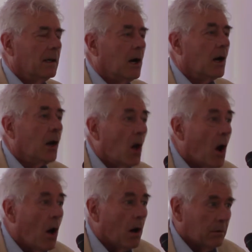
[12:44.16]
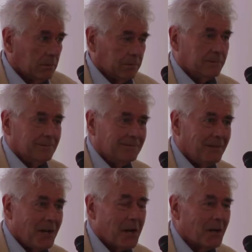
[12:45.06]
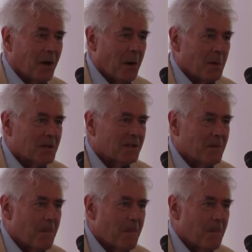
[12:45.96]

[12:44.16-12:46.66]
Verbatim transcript: a law in economics.